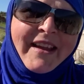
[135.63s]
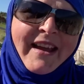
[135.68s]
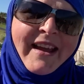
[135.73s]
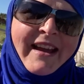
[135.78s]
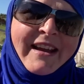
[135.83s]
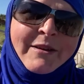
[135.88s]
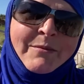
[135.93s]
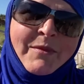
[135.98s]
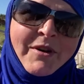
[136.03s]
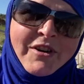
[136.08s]

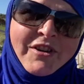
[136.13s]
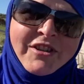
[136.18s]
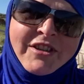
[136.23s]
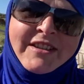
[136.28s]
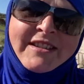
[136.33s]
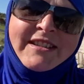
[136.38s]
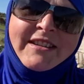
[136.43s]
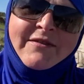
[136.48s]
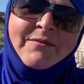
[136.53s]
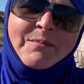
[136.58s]
And
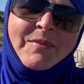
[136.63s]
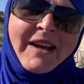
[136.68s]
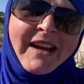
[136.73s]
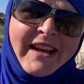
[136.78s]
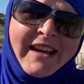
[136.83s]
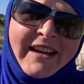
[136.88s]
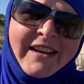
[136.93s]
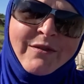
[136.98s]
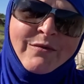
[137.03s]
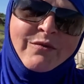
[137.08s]
emotions have
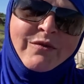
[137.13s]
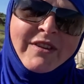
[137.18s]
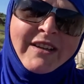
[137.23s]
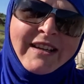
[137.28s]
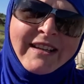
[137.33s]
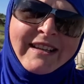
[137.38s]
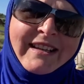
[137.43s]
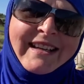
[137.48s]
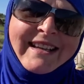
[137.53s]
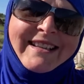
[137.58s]
been
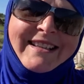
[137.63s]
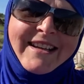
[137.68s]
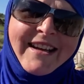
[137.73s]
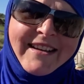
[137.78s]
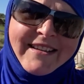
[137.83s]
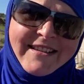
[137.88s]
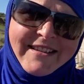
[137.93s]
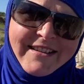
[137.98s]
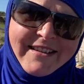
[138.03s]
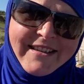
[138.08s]
really
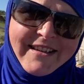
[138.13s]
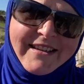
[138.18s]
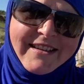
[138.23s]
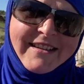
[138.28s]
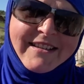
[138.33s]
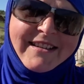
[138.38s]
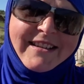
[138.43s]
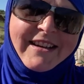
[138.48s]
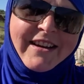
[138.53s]
tested